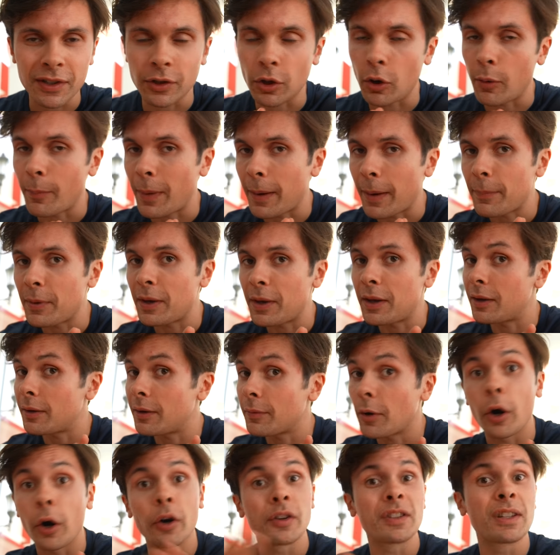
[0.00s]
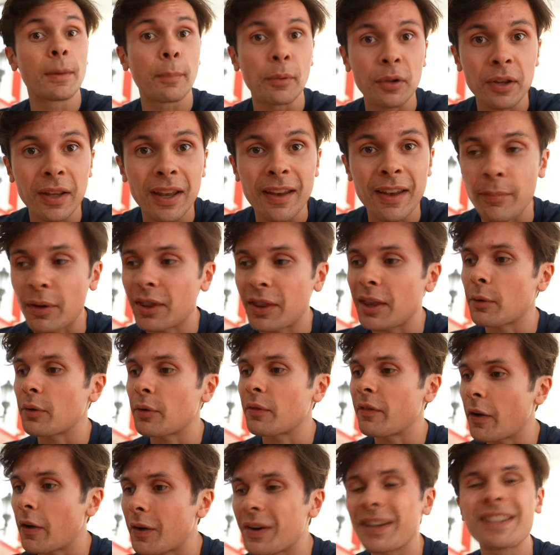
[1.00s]
I know it might be hard to believe, but they were
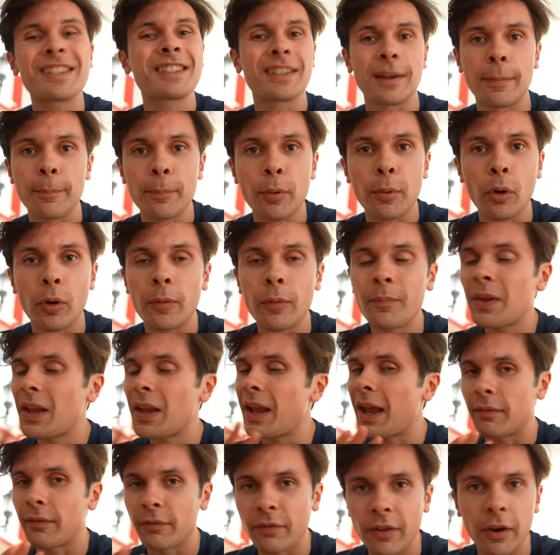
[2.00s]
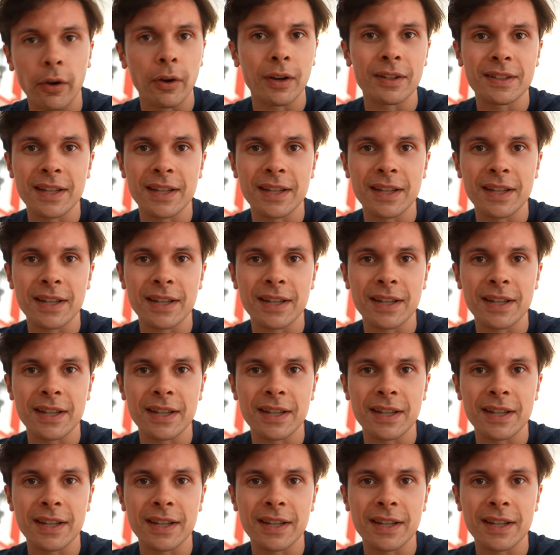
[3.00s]
very simple and very